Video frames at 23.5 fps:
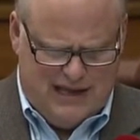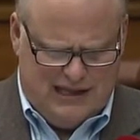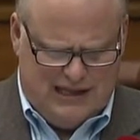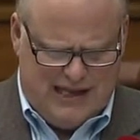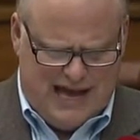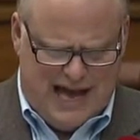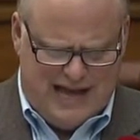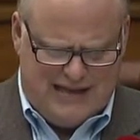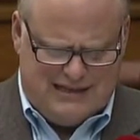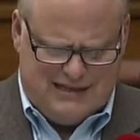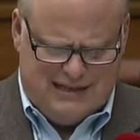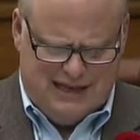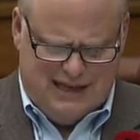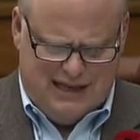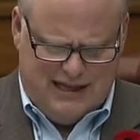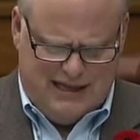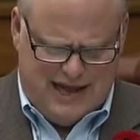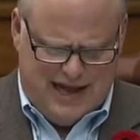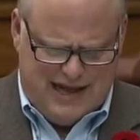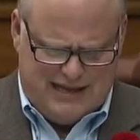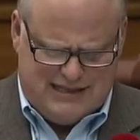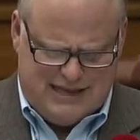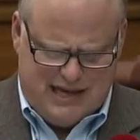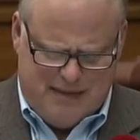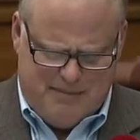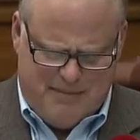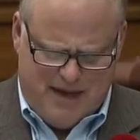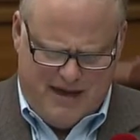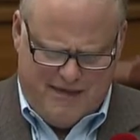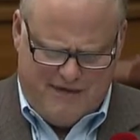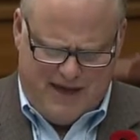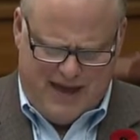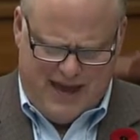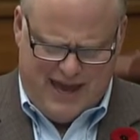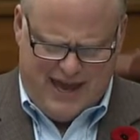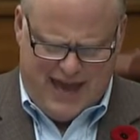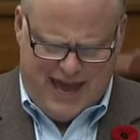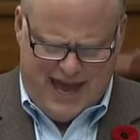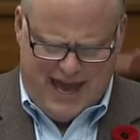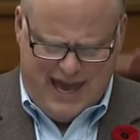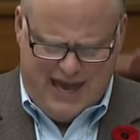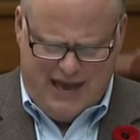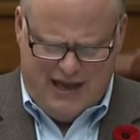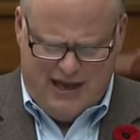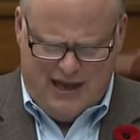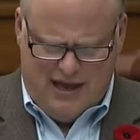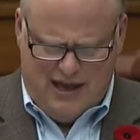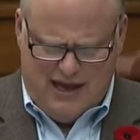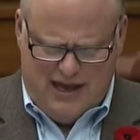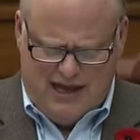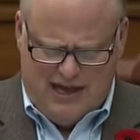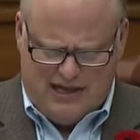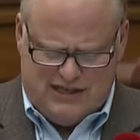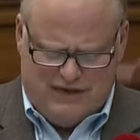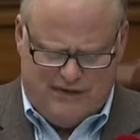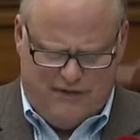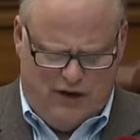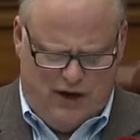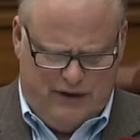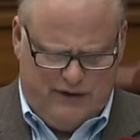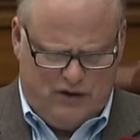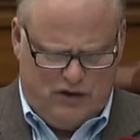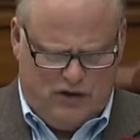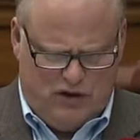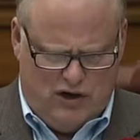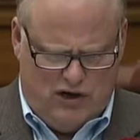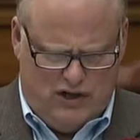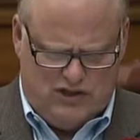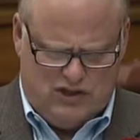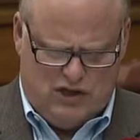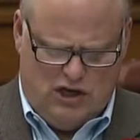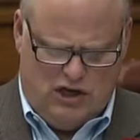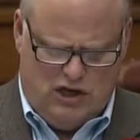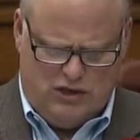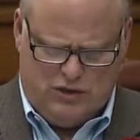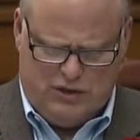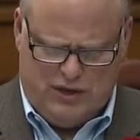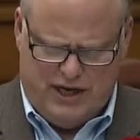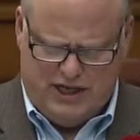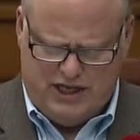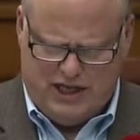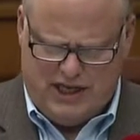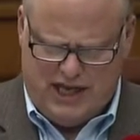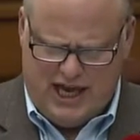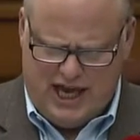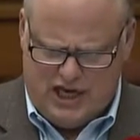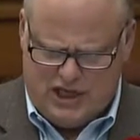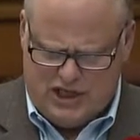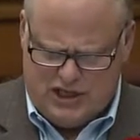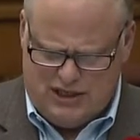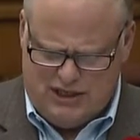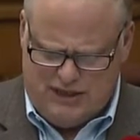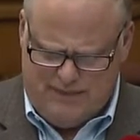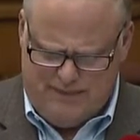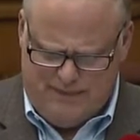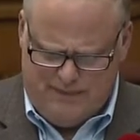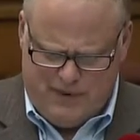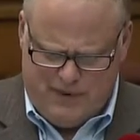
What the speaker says: Lastly, the SMFAA is involved in cross-cultural education.